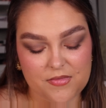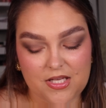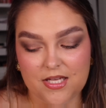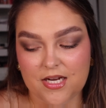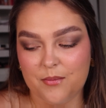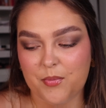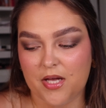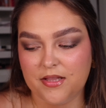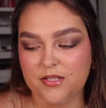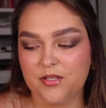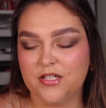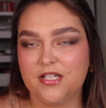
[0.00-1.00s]
and I bought
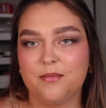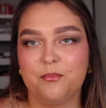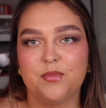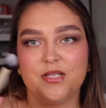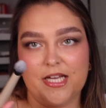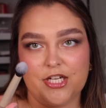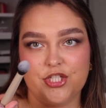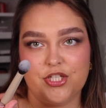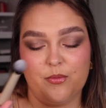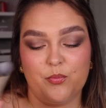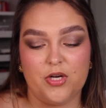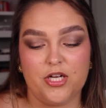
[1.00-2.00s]
the
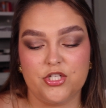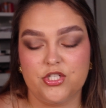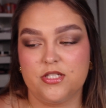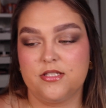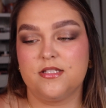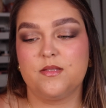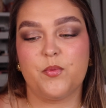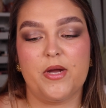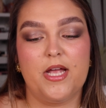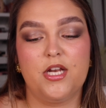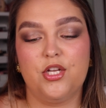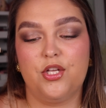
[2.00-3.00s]
complexion brush. This is
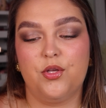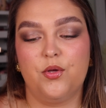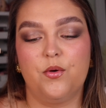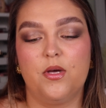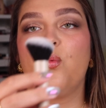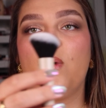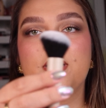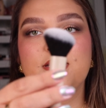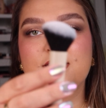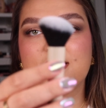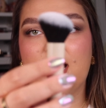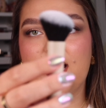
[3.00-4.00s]
brand new.
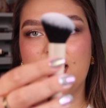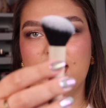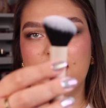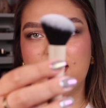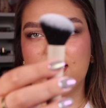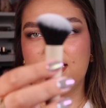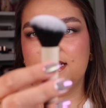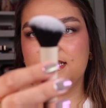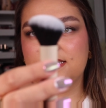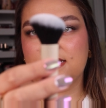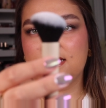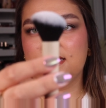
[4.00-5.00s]
One side
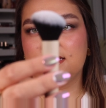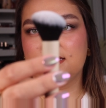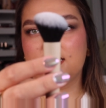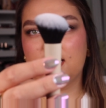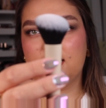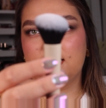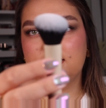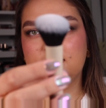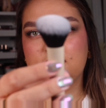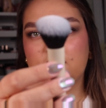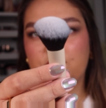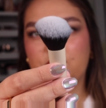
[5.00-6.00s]
is this
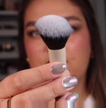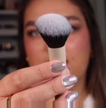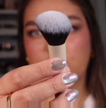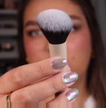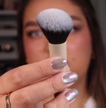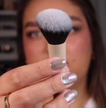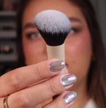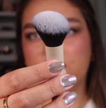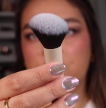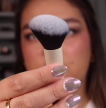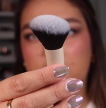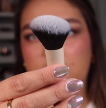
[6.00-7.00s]
nice
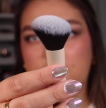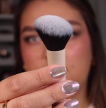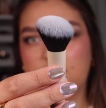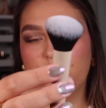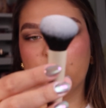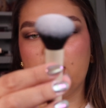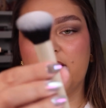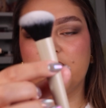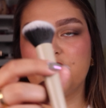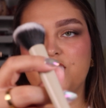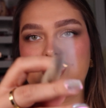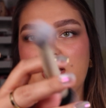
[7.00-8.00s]
foundation
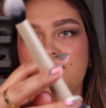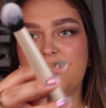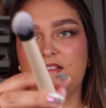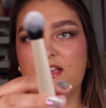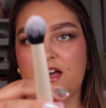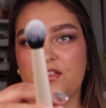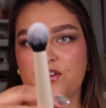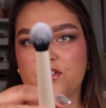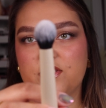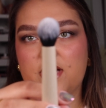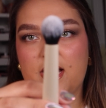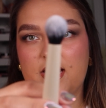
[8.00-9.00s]
brush, and then the other
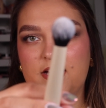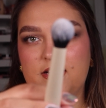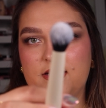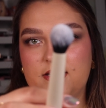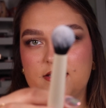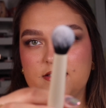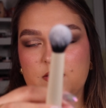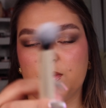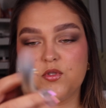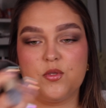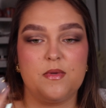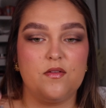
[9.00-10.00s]
side is
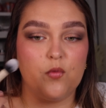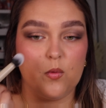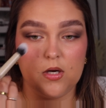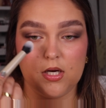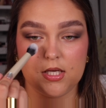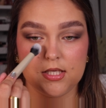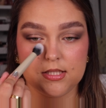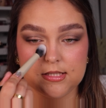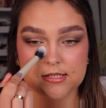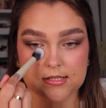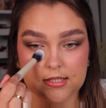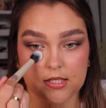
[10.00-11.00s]
supposed to be for
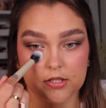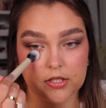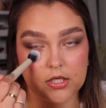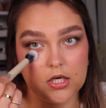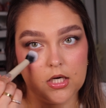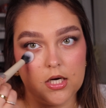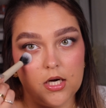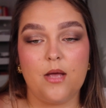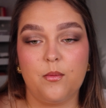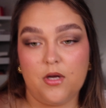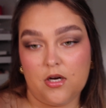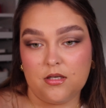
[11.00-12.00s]
concealer,
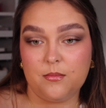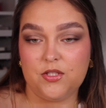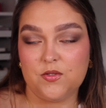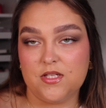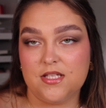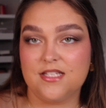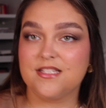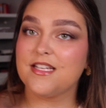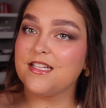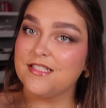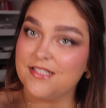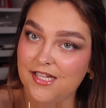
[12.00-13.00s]
and we are going to be using this
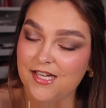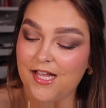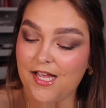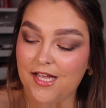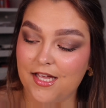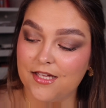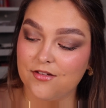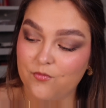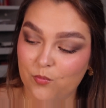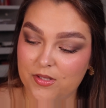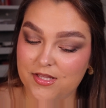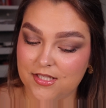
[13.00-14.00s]
today
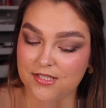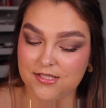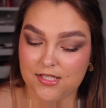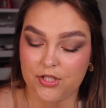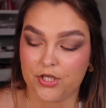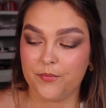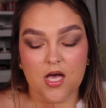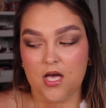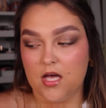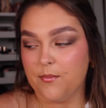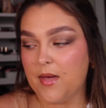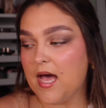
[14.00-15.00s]
with the concealer.
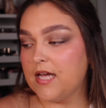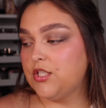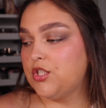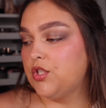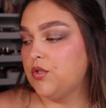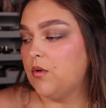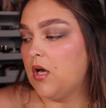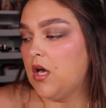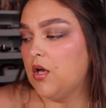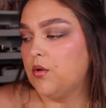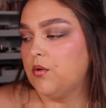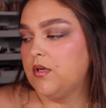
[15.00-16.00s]
I do
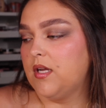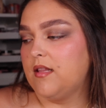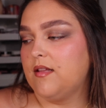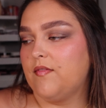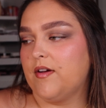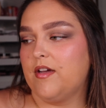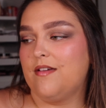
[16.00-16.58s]
own the very